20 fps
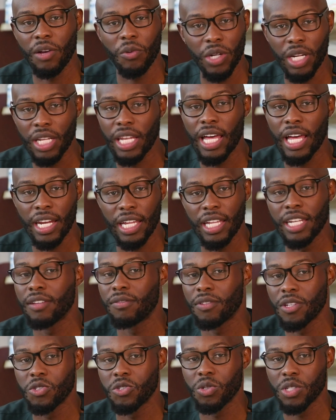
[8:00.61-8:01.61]
with a lot of
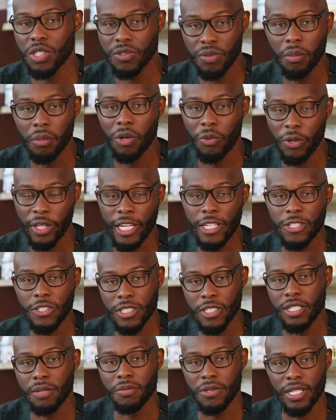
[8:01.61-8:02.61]
individuals from a
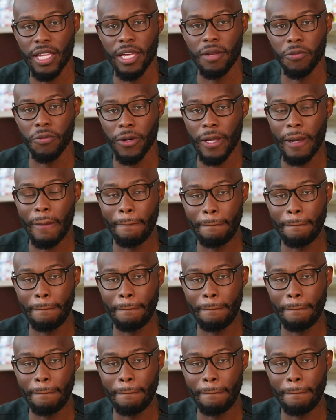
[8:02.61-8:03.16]
relationship standpoint.